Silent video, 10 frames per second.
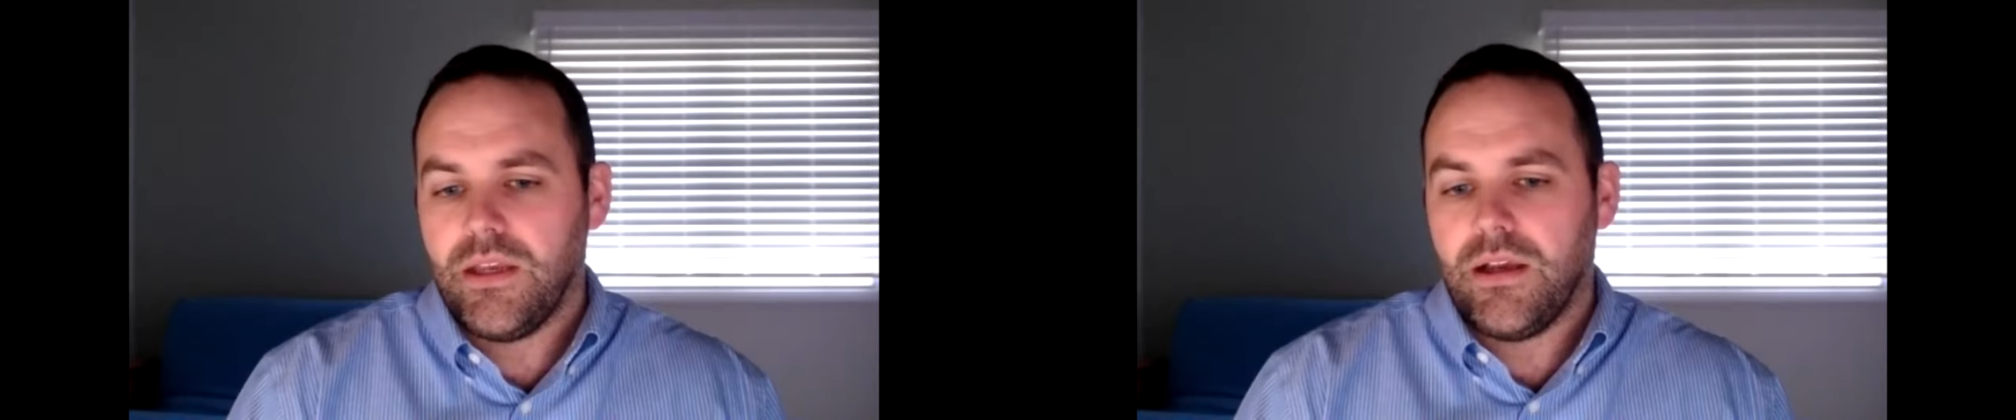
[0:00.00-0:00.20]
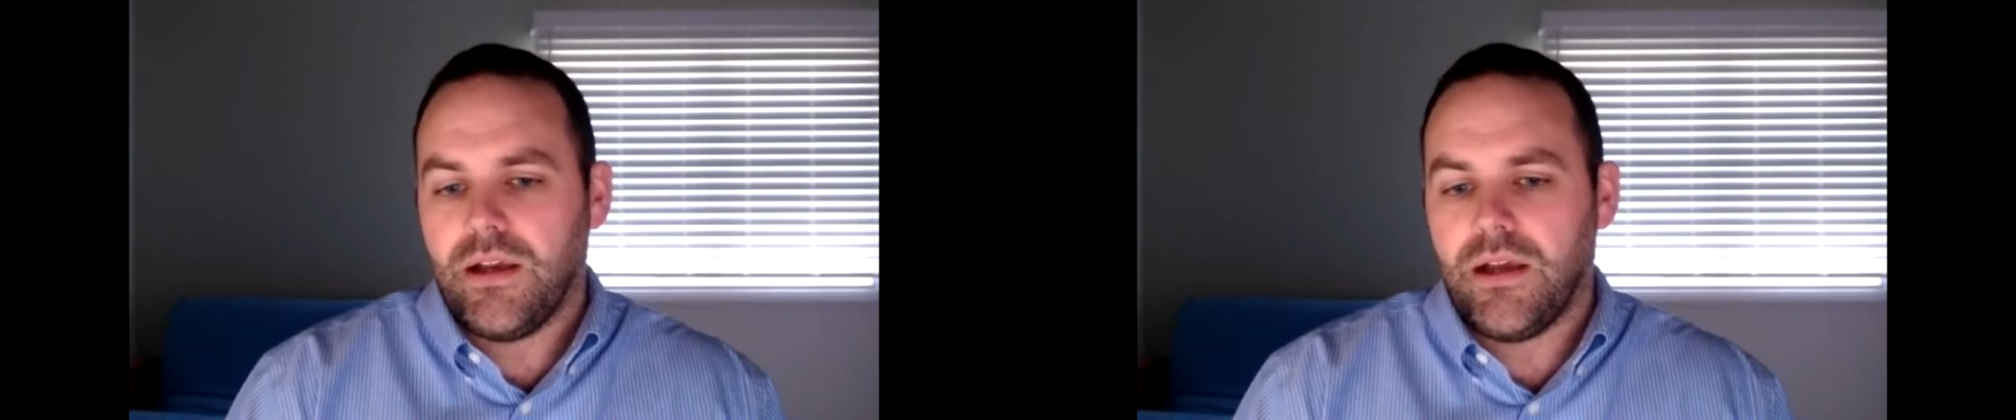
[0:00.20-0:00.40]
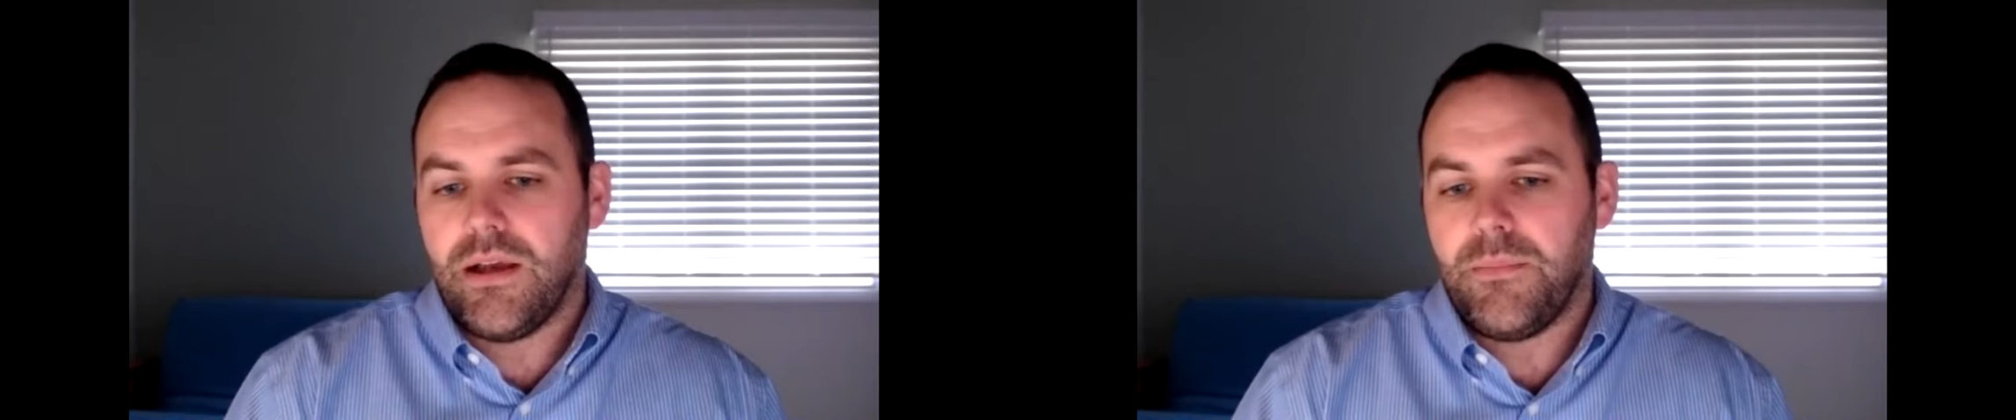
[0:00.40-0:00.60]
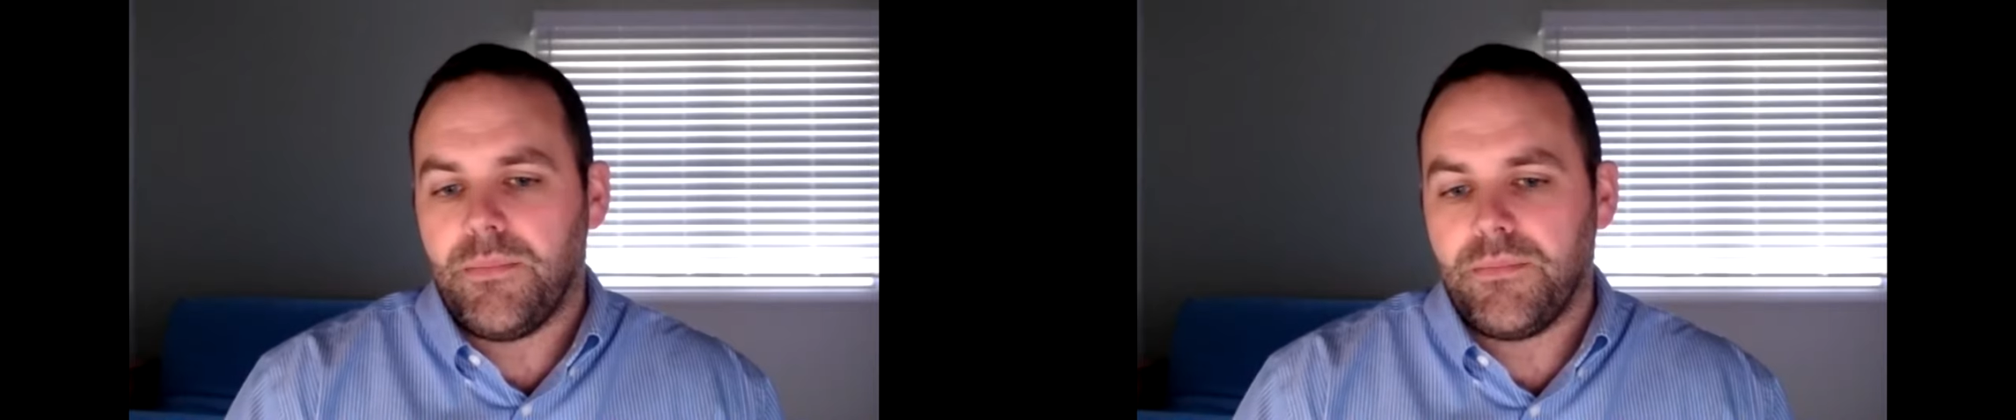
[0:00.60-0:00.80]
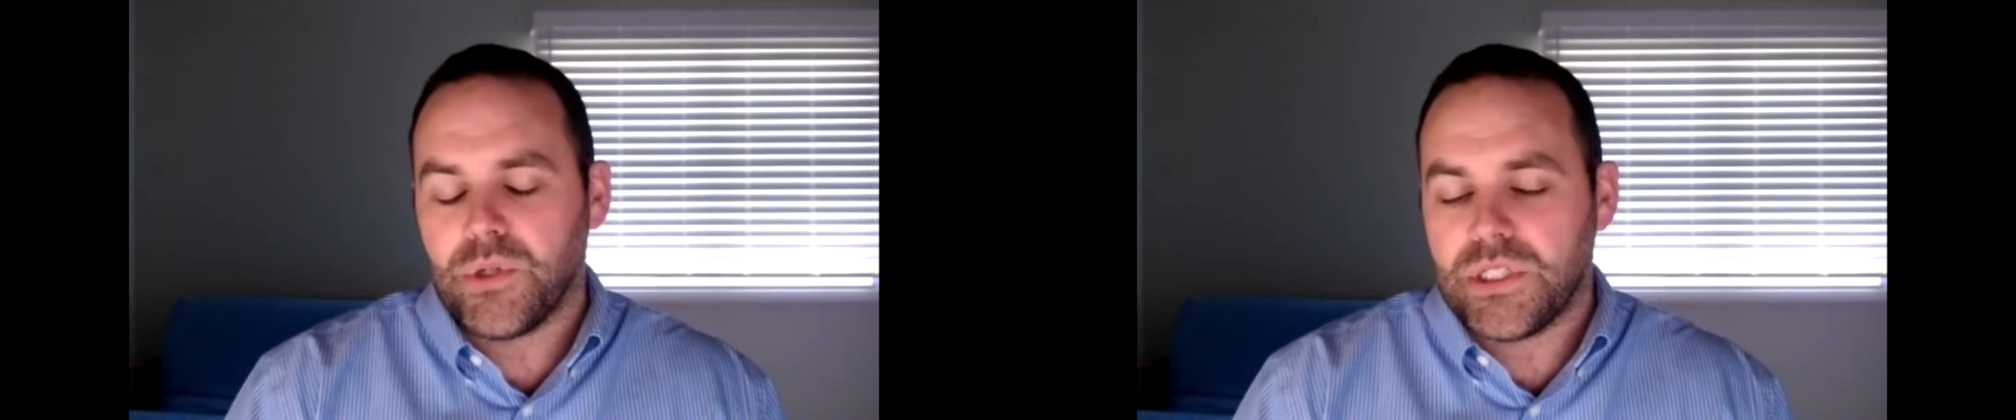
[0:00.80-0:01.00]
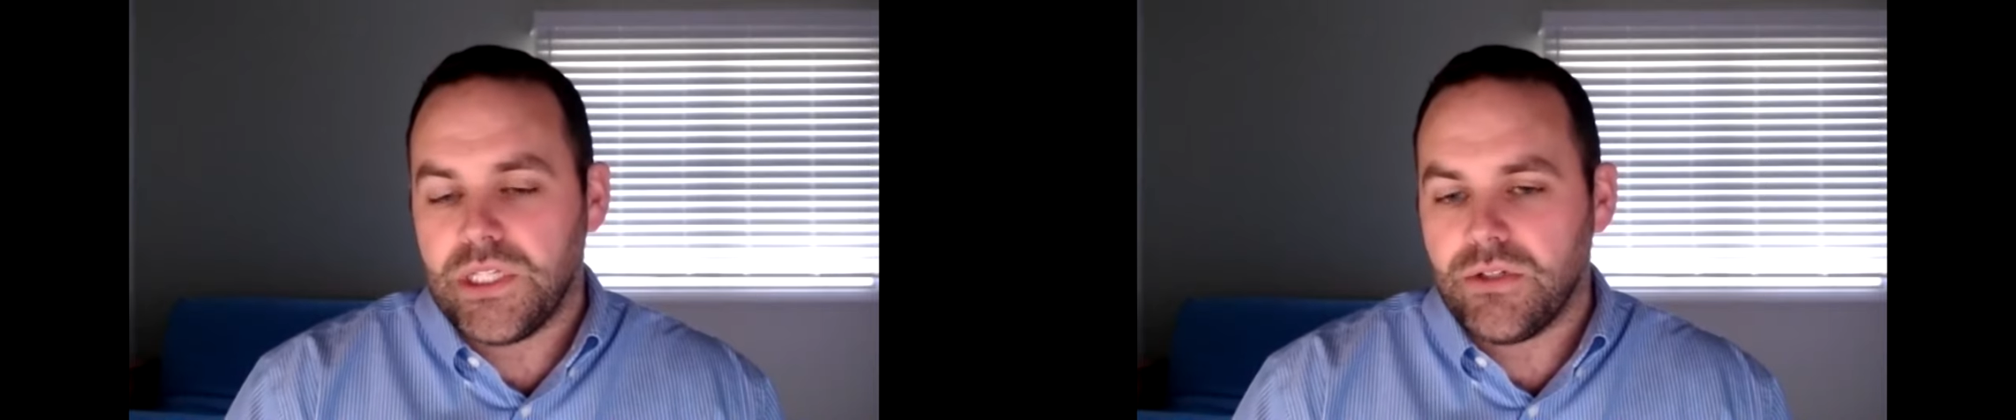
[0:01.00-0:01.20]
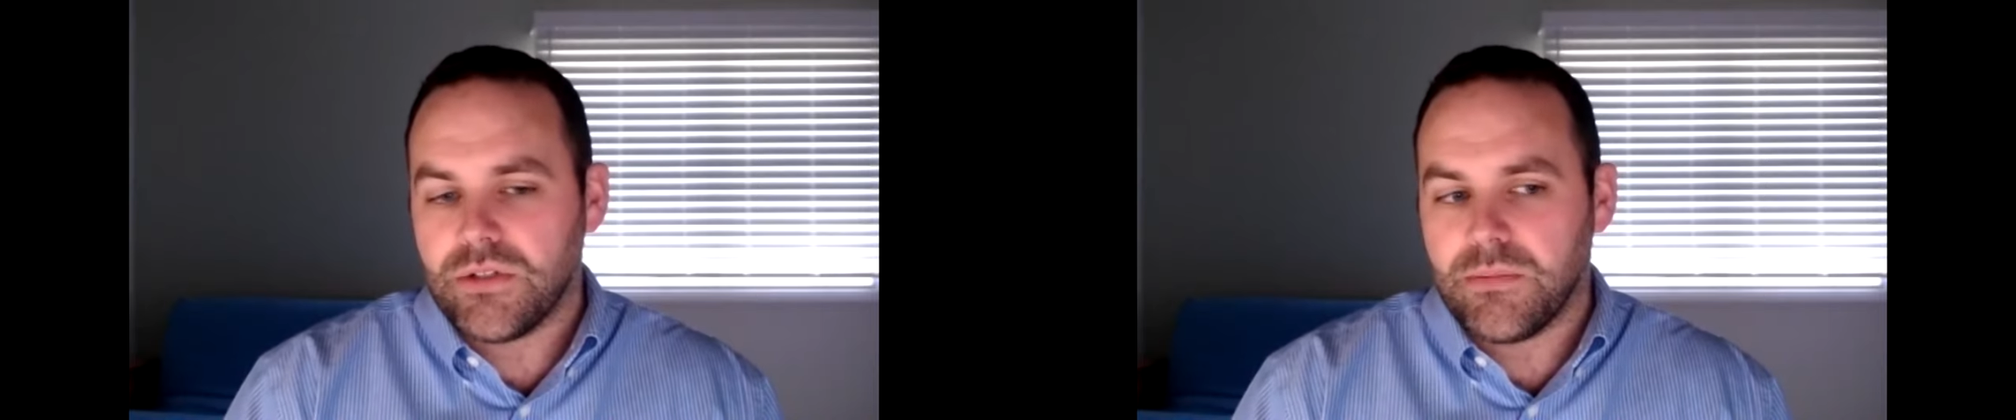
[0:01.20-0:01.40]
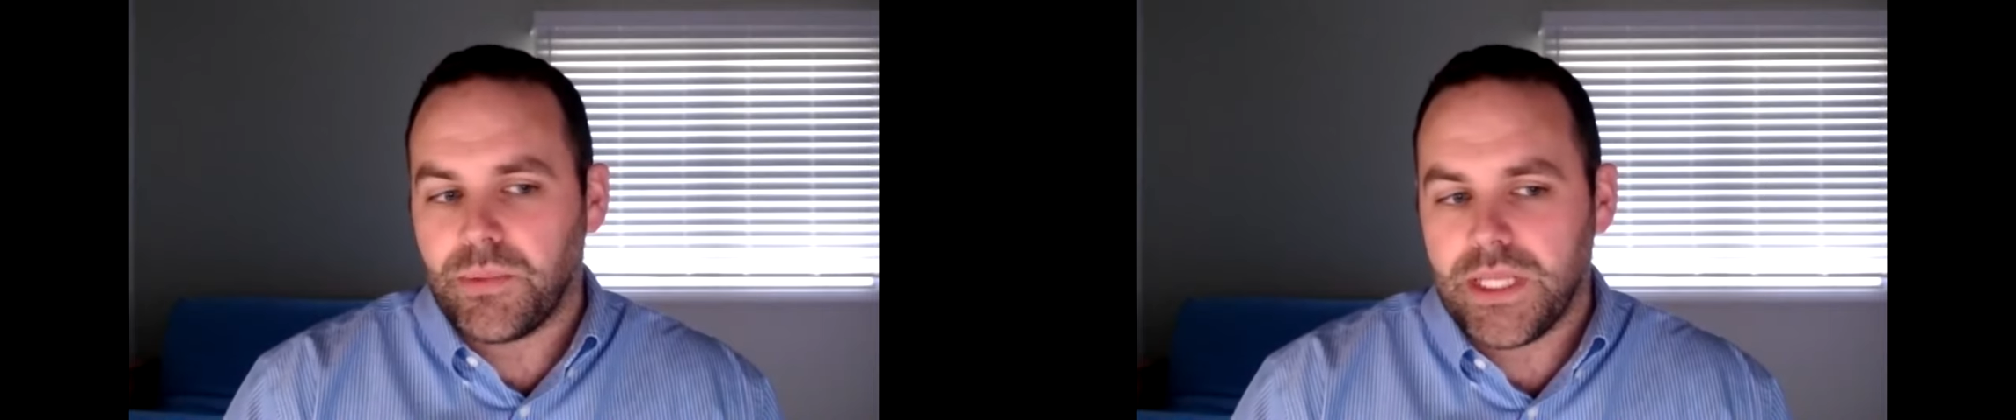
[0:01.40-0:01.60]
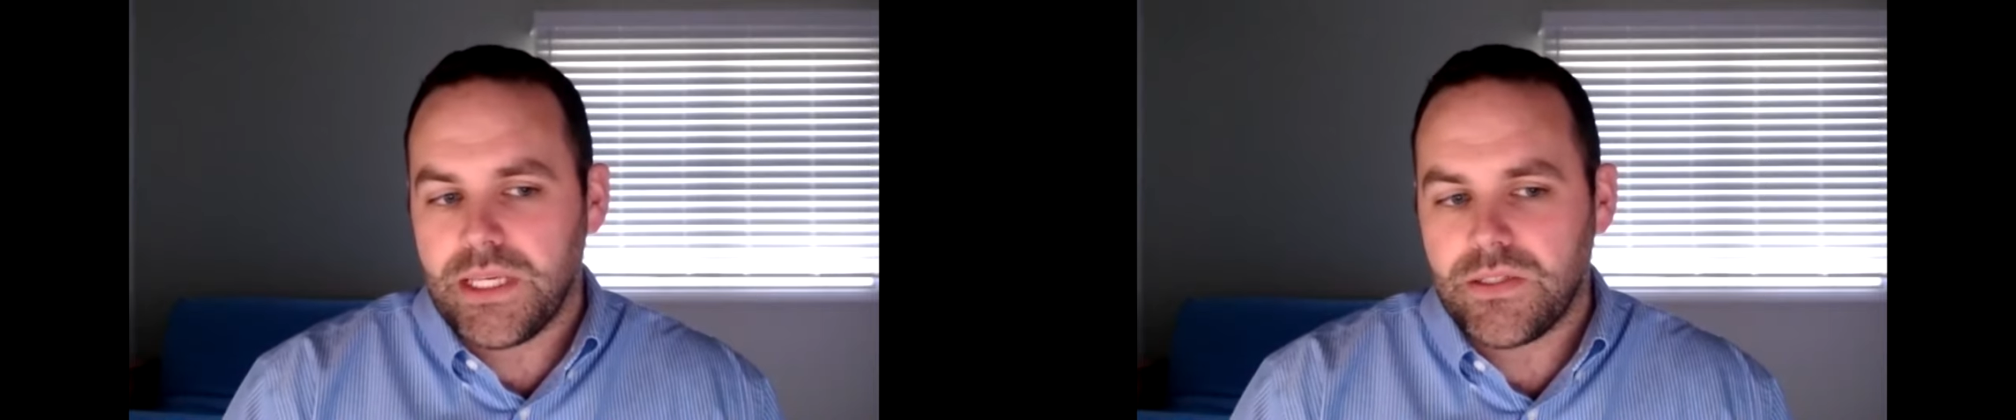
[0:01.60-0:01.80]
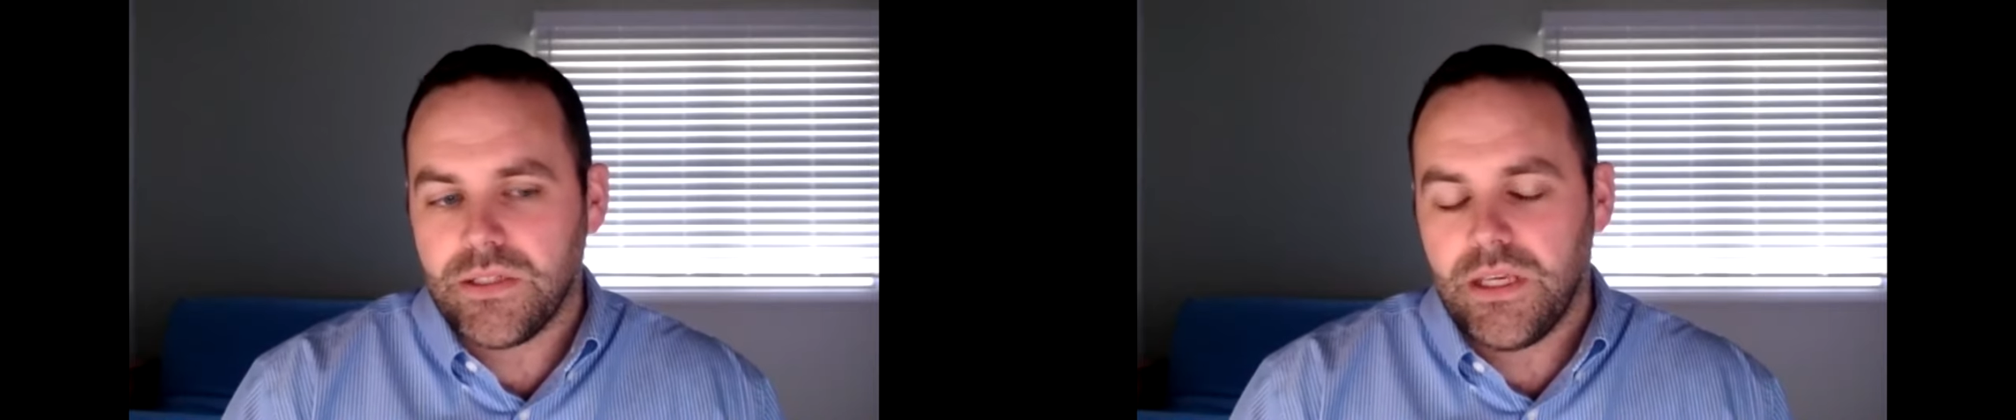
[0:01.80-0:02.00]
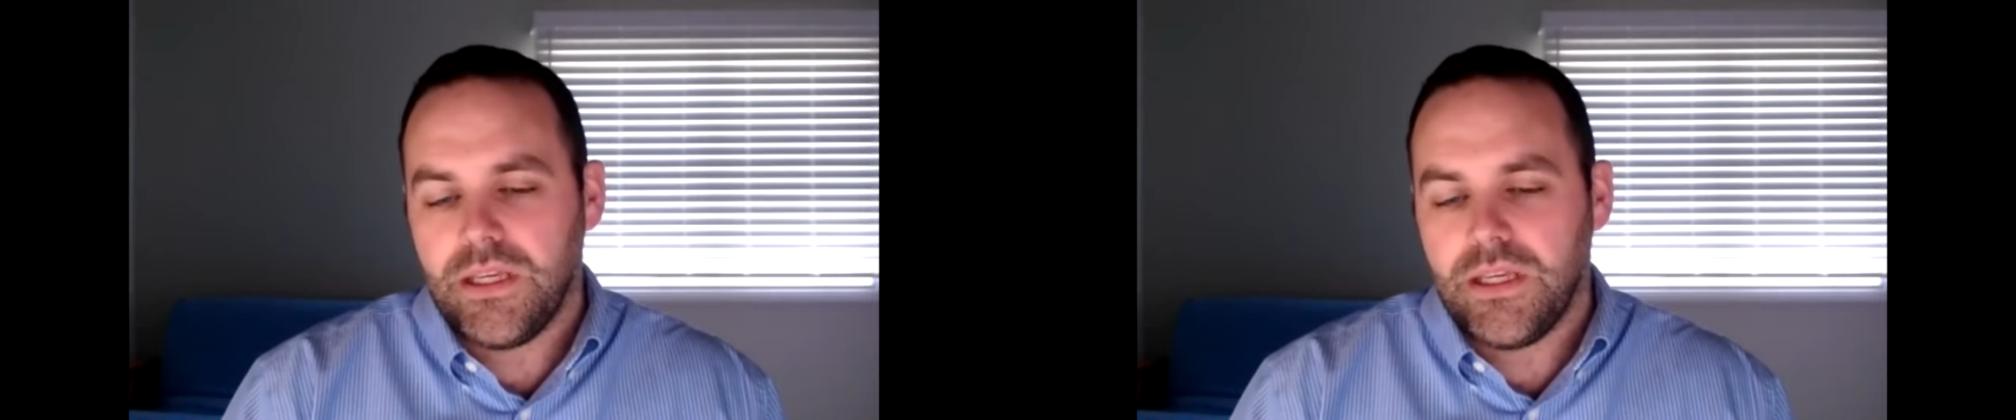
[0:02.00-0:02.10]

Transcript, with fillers: um, procedures in place.